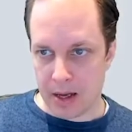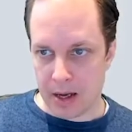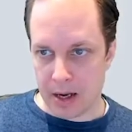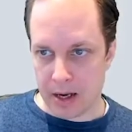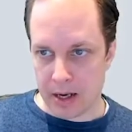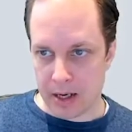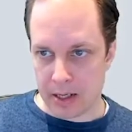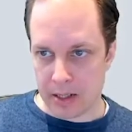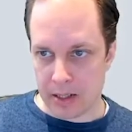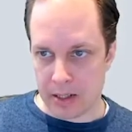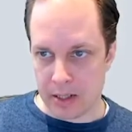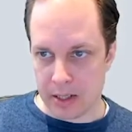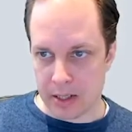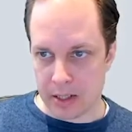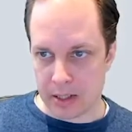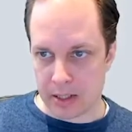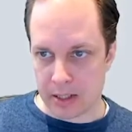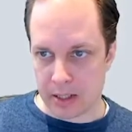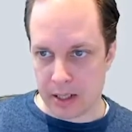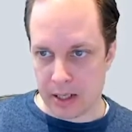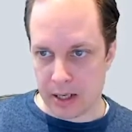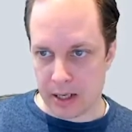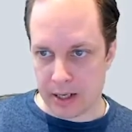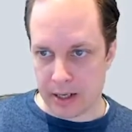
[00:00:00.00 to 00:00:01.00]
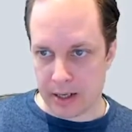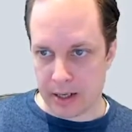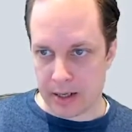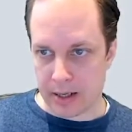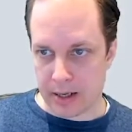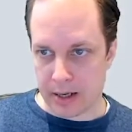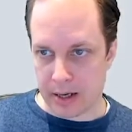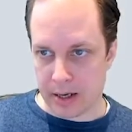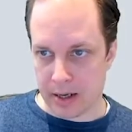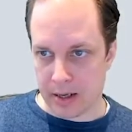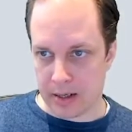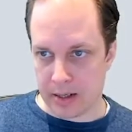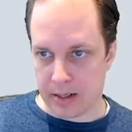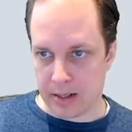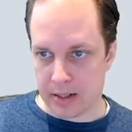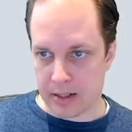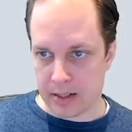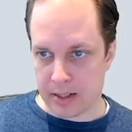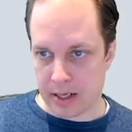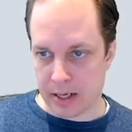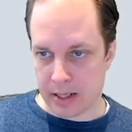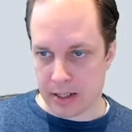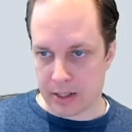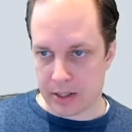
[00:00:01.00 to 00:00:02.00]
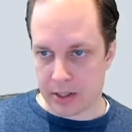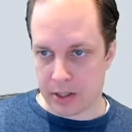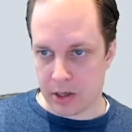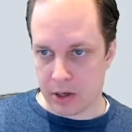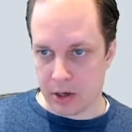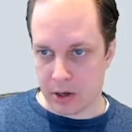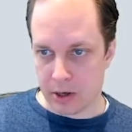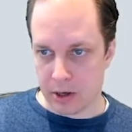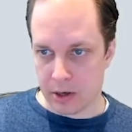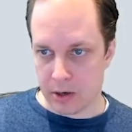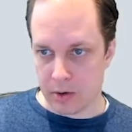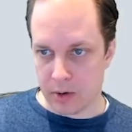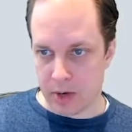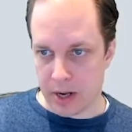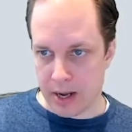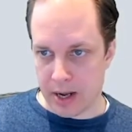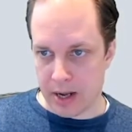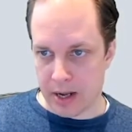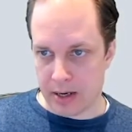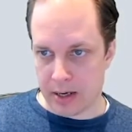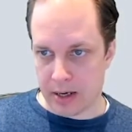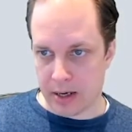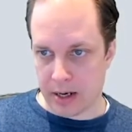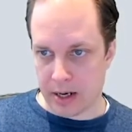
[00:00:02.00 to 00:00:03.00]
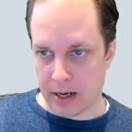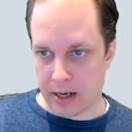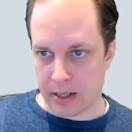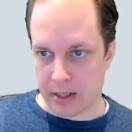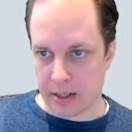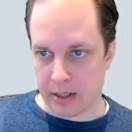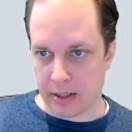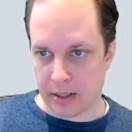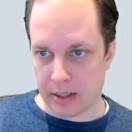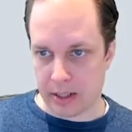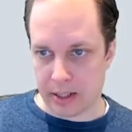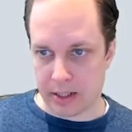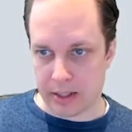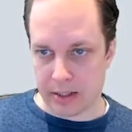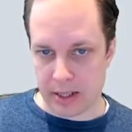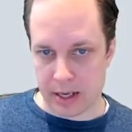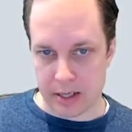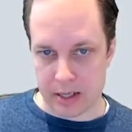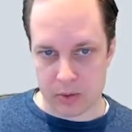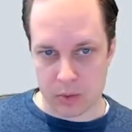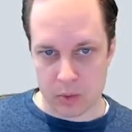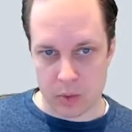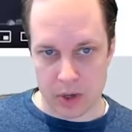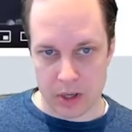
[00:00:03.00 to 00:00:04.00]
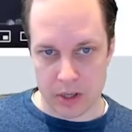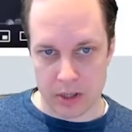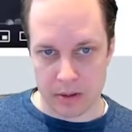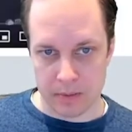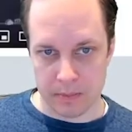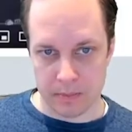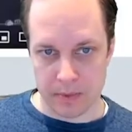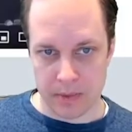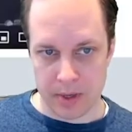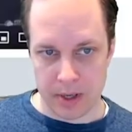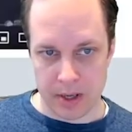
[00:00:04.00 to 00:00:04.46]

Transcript: I can just click select scenario, and I can click test 1,